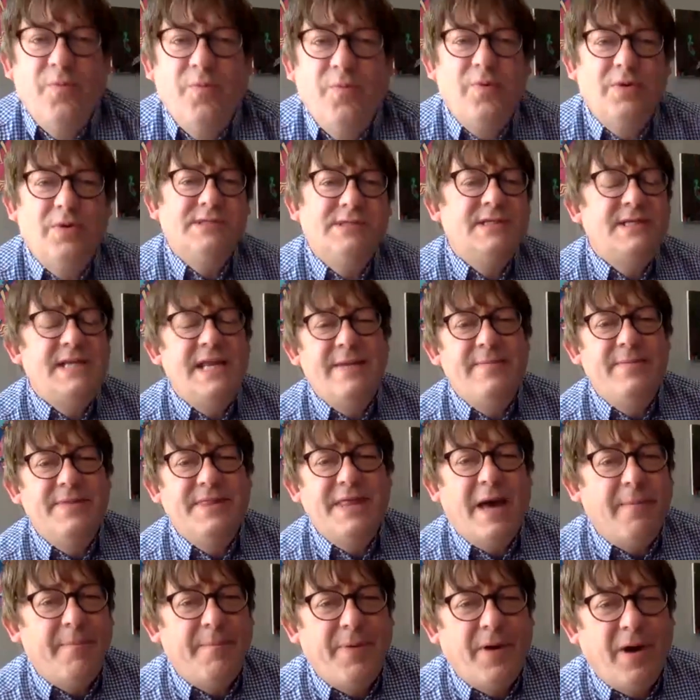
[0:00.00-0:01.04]
What's the name of
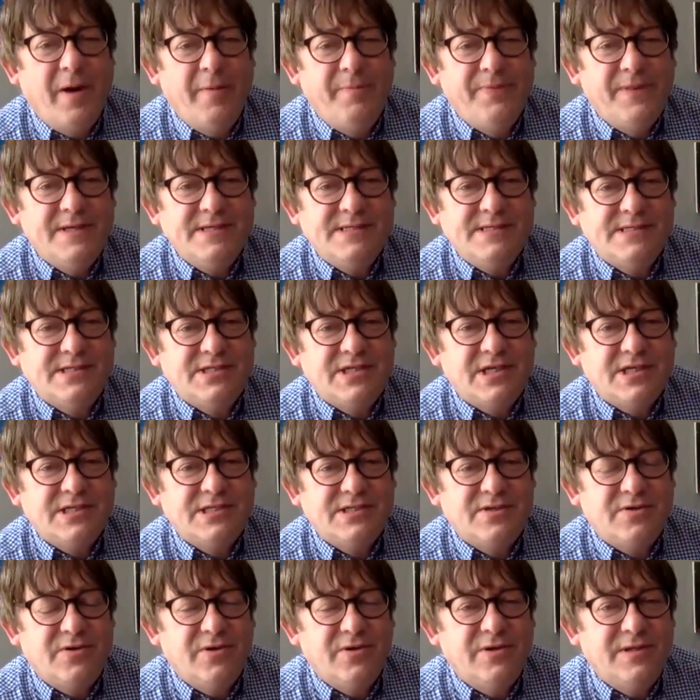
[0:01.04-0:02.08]
that pub that's
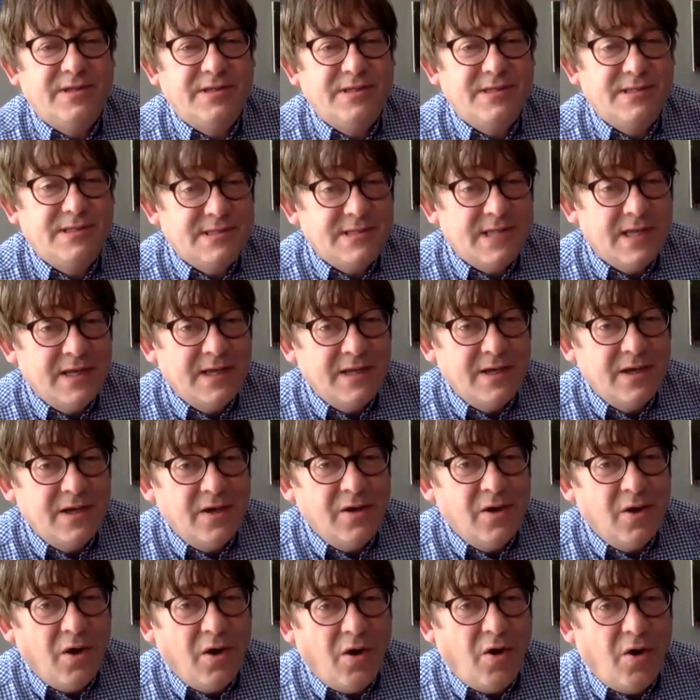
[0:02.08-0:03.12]
just on
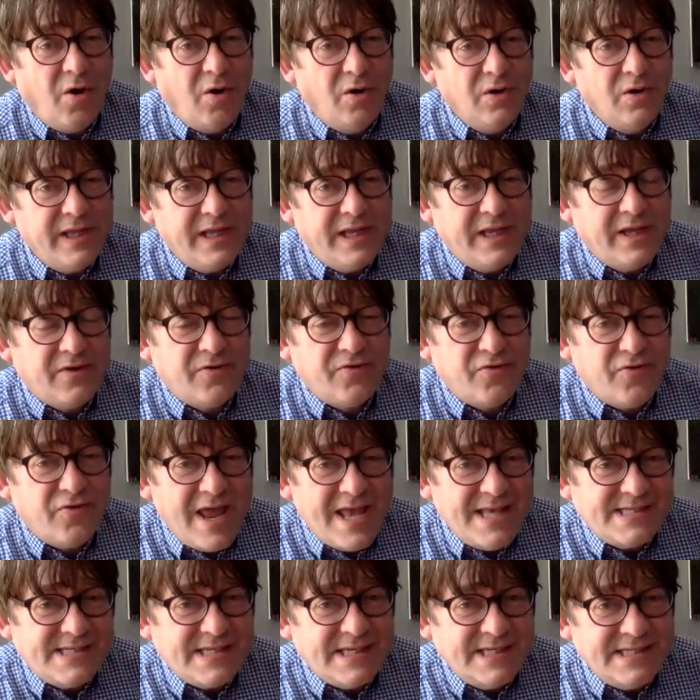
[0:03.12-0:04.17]
Holly
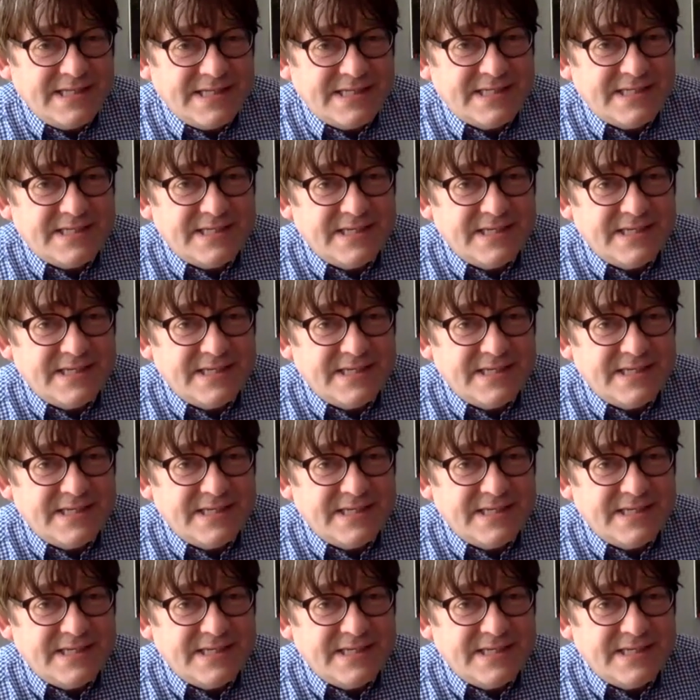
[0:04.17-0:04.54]
Crescent?